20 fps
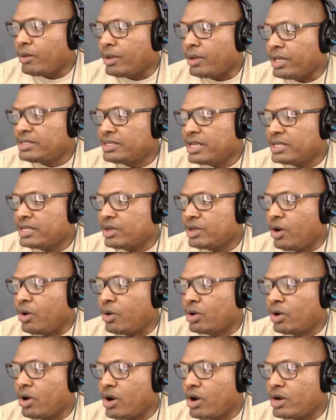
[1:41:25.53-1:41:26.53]
he says,
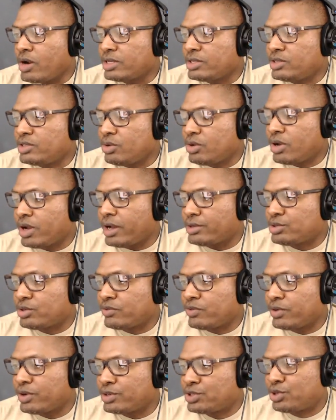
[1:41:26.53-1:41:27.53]
oh, cars are too
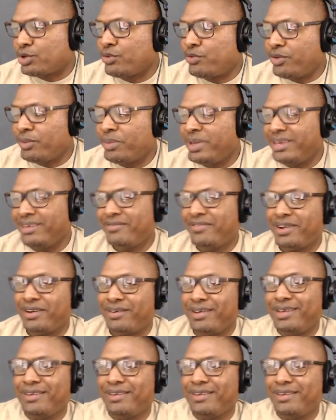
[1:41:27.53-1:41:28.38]
controversial for me. Very